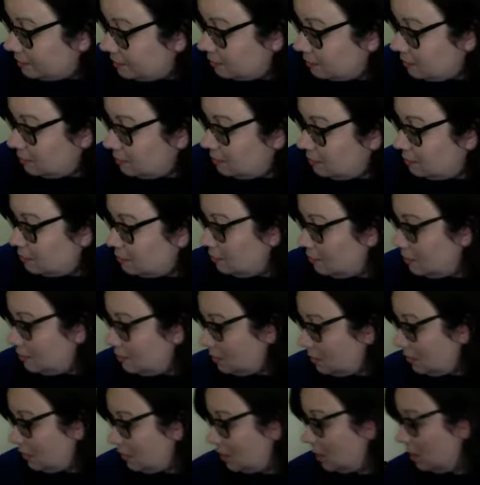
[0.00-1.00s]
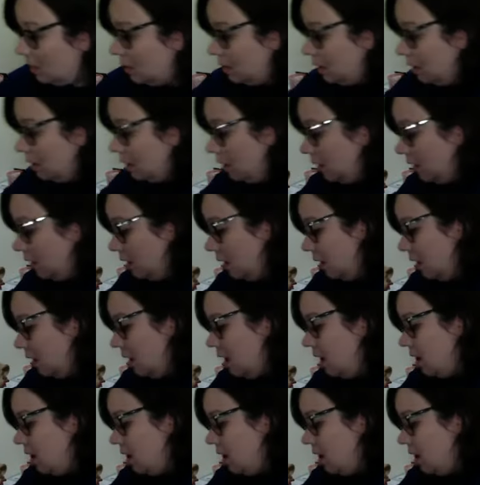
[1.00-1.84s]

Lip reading: No one is speaking in this clip.